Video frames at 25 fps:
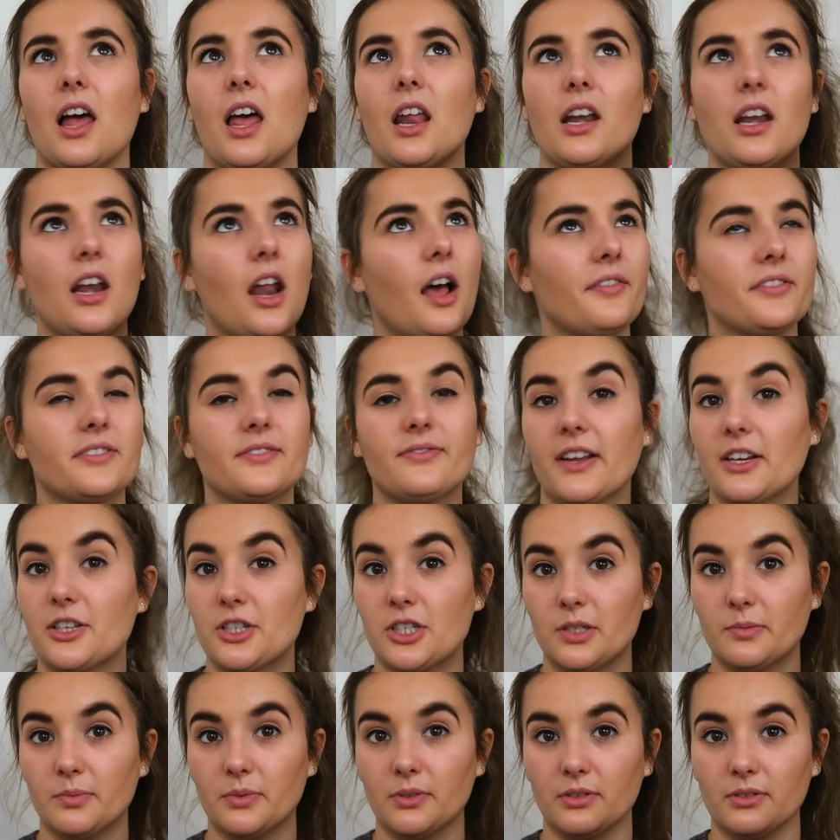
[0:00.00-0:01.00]
loves
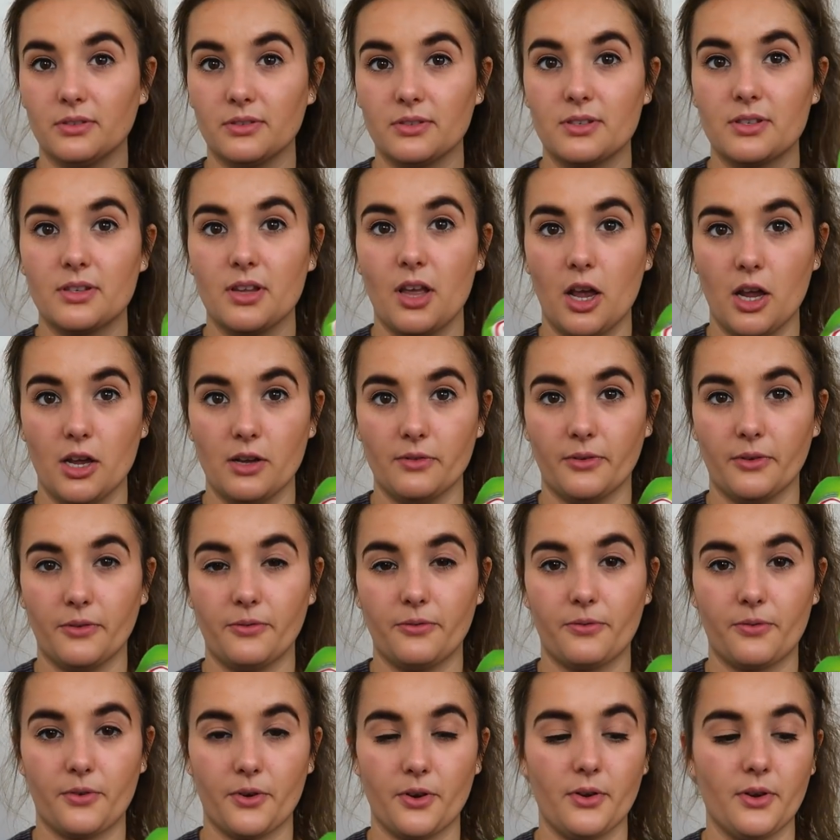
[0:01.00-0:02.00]
vegetables over
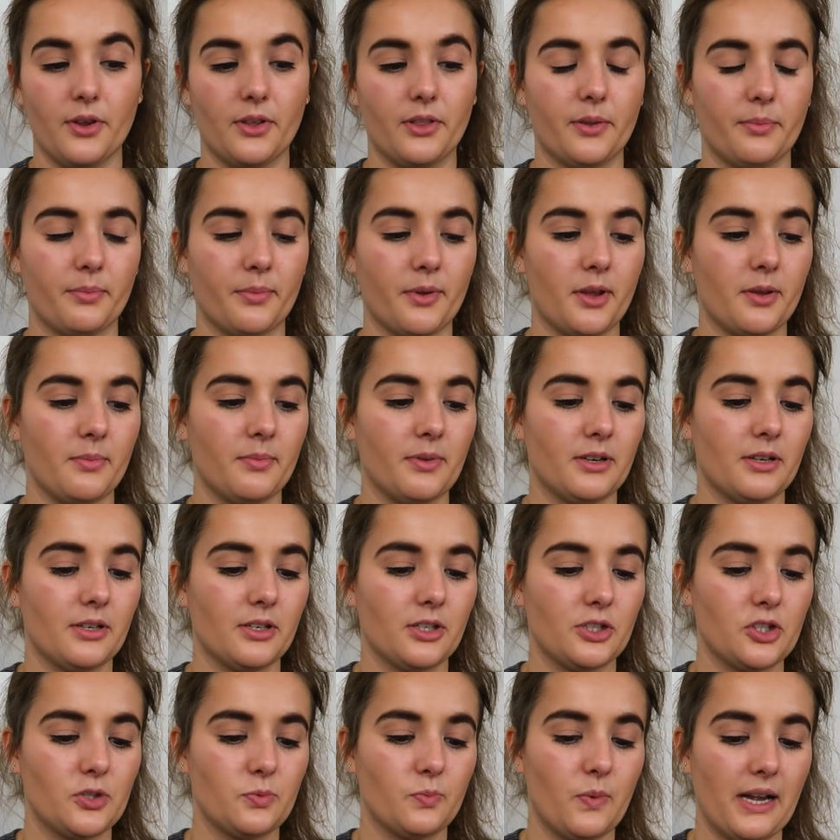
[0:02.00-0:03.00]
fruit at the
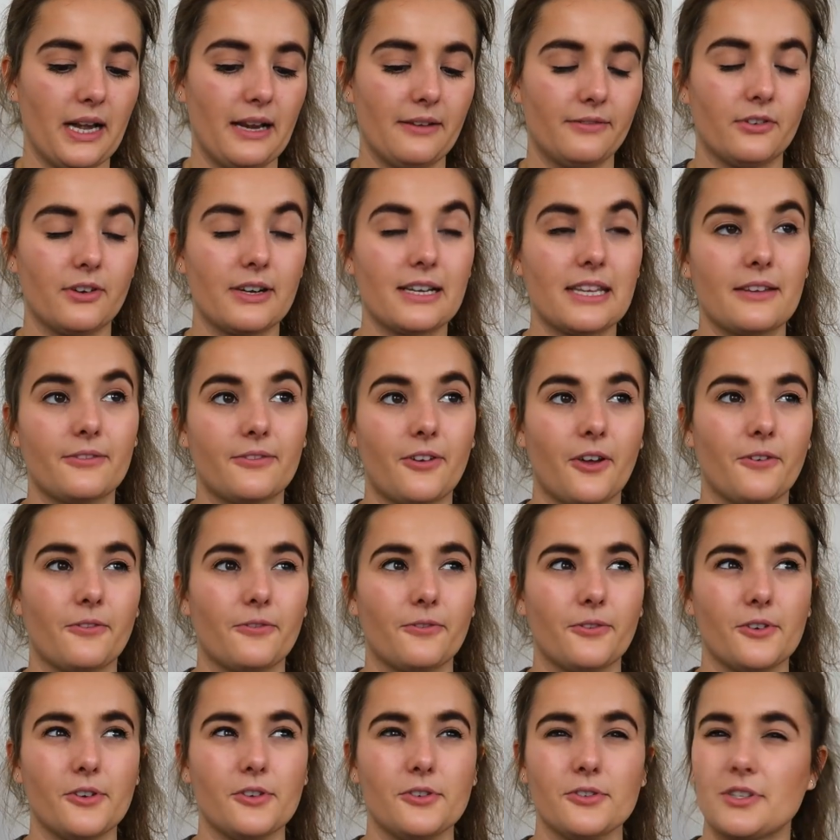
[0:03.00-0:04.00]
moment. Whenever I give her
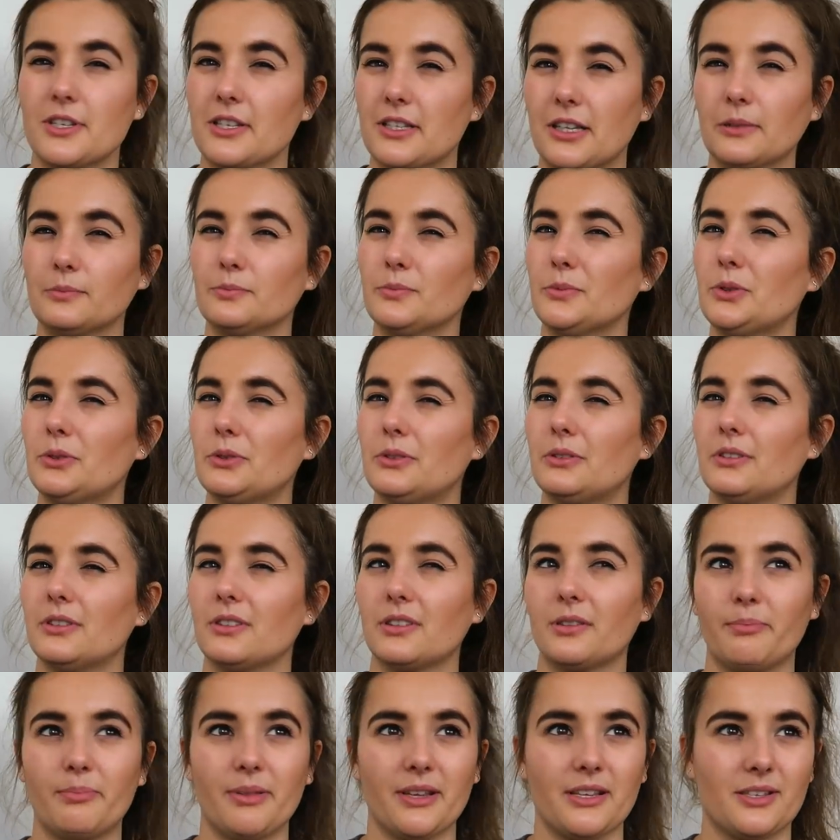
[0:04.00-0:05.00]
fruit, she's like, oh,
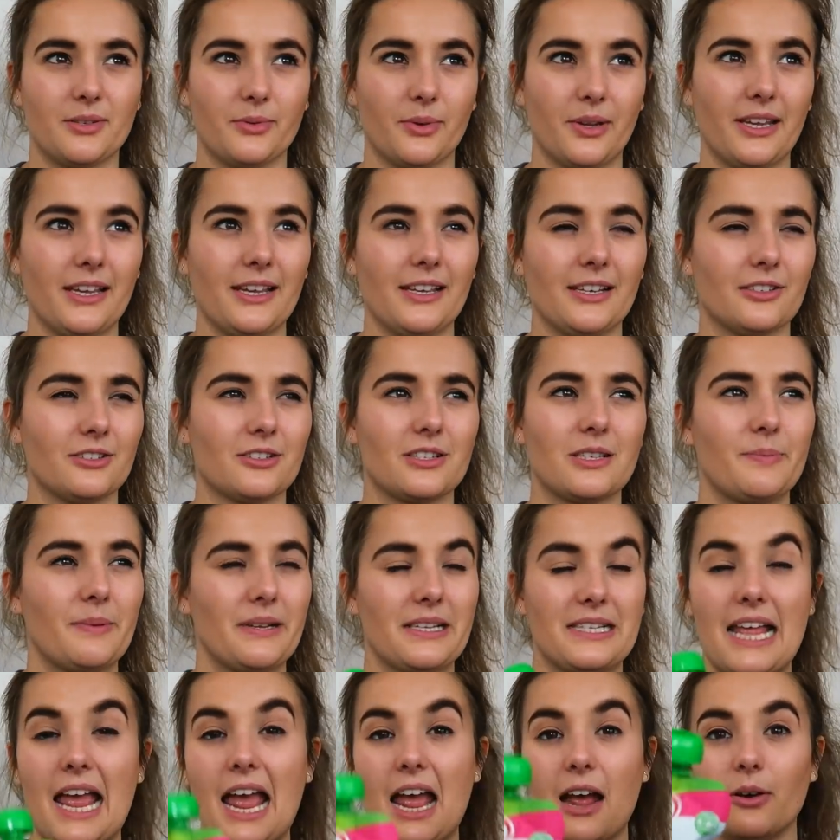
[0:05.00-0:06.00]
a bit sweet, and just
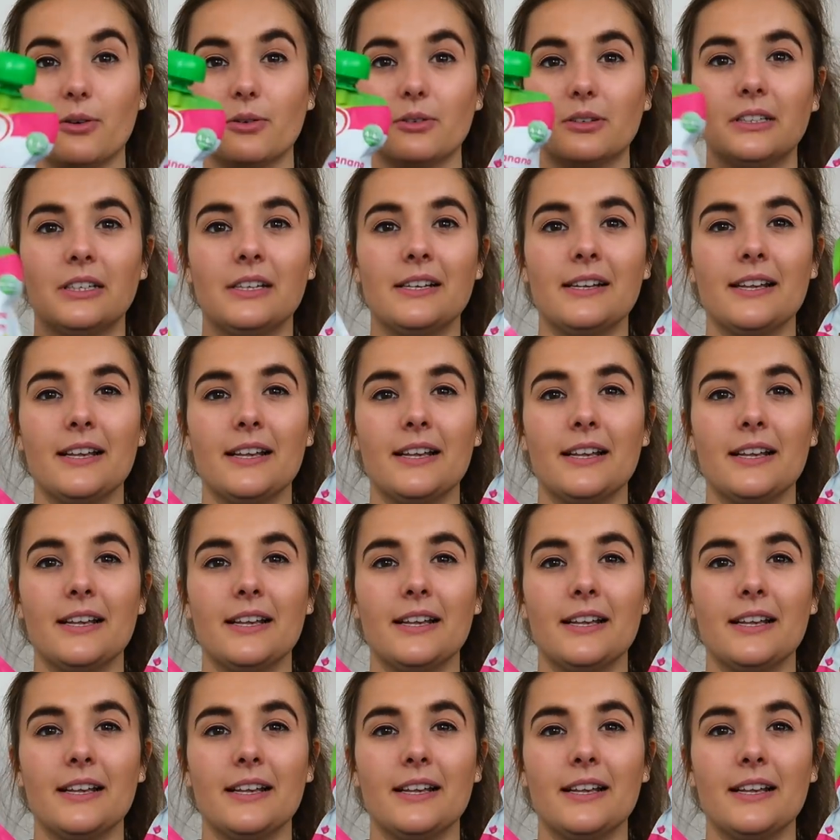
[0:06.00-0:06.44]
spits it out.